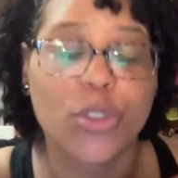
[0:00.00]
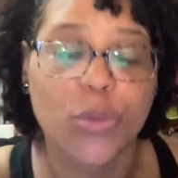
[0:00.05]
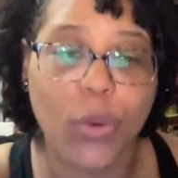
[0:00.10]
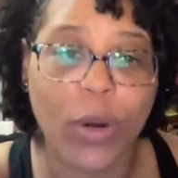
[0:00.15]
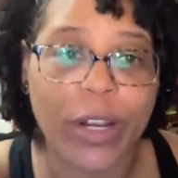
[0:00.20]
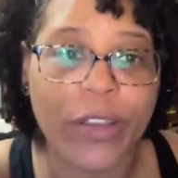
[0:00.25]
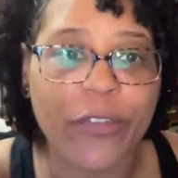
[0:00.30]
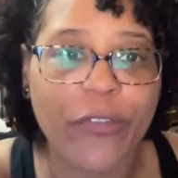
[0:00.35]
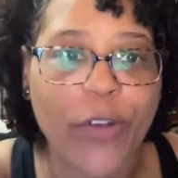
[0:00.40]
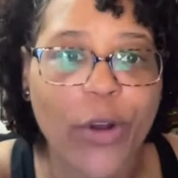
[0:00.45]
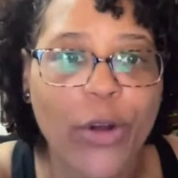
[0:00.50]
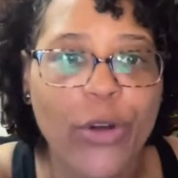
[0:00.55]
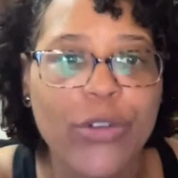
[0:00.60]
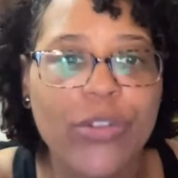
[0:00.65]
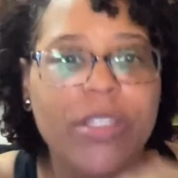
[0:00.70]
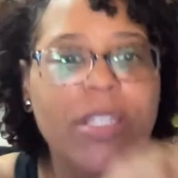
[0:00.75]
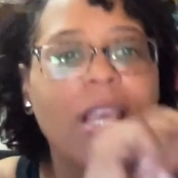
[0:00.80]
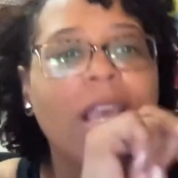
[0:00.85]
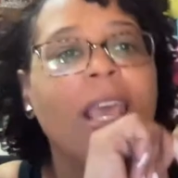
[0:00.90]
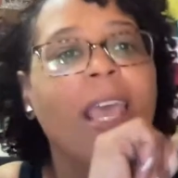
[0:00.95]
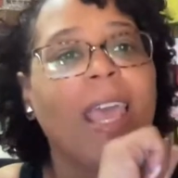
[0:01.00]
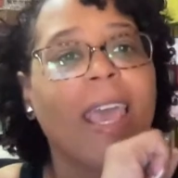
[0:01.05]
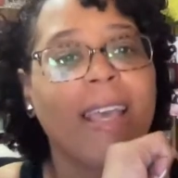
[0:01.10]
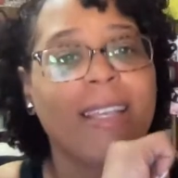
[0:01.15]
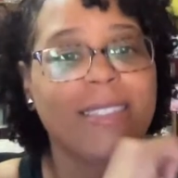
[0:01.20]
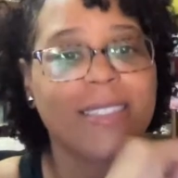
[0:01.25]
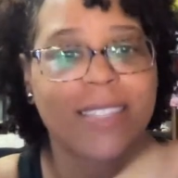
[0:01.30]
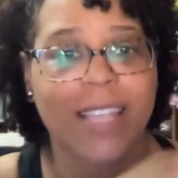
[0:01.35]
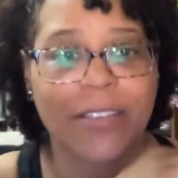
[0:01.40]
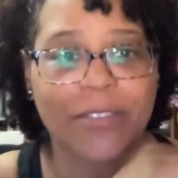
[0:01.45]
21st
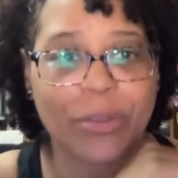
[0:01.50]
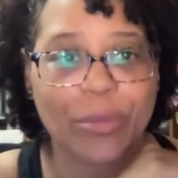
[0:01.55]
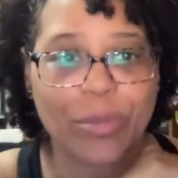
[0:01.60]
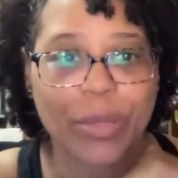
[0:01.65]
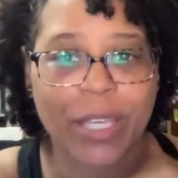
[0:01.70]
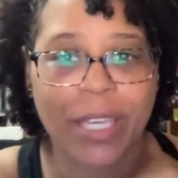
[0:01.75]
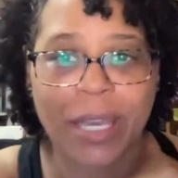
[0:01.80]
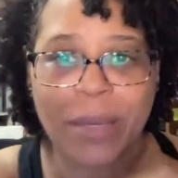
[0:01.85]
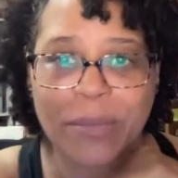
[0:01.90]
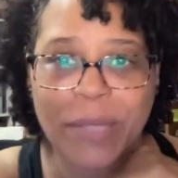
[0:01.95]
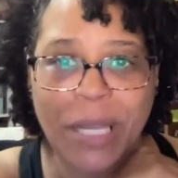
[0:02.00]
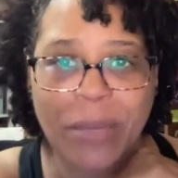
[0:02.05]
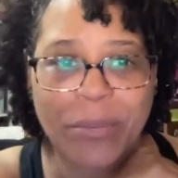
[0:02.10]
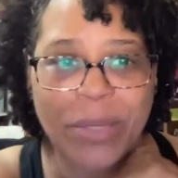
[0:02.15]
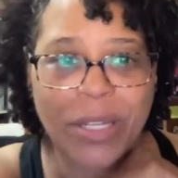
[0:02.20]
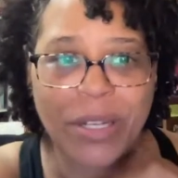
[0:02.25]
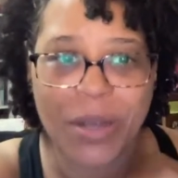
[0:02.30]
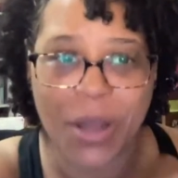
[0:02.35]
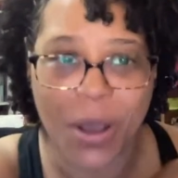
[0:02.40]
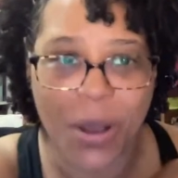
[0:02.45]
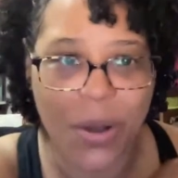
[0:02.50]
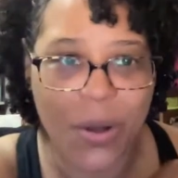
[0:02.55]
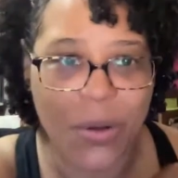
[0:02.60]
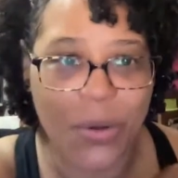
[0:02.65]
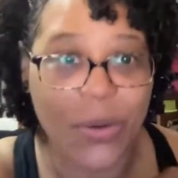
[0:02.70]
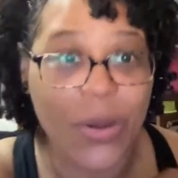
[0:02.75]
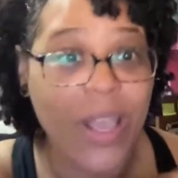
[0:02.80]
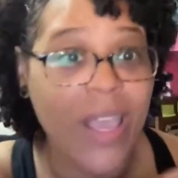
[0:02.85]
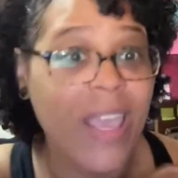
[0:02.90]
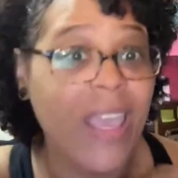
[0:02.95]
at 7 p.m., let me
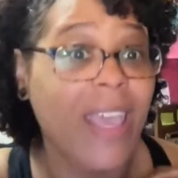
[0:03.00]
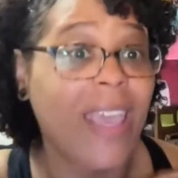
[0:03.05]
know.